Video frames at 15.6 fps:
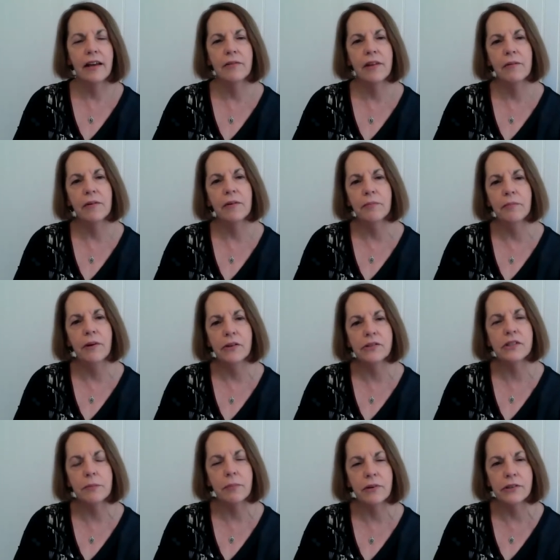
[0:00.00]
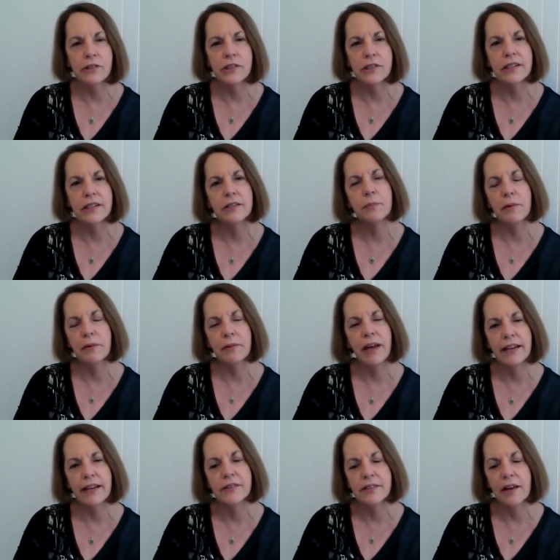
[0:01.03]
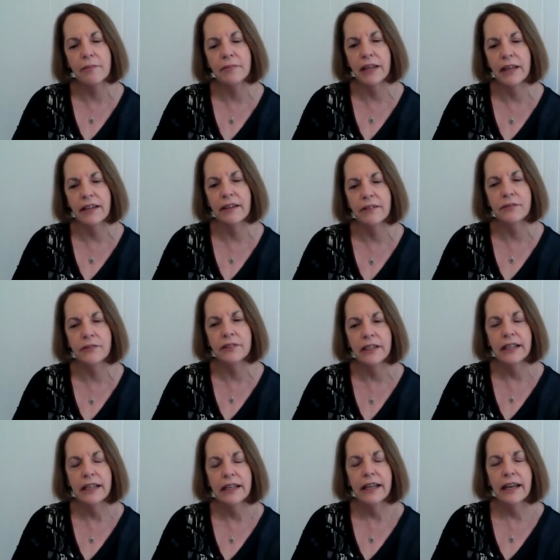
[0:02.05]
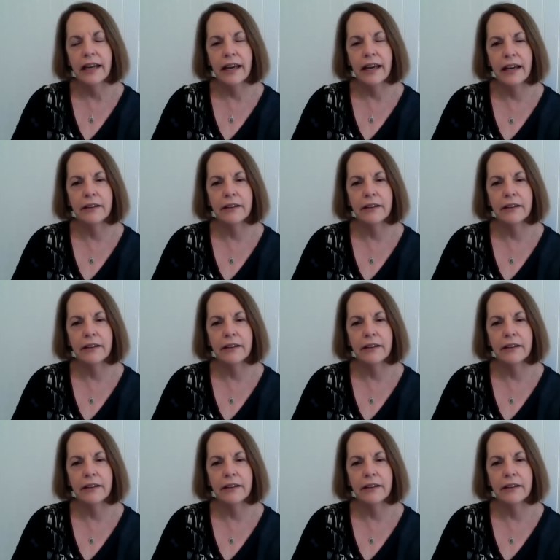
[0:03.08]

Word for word: And they were mostly purchases, but we had some gifts.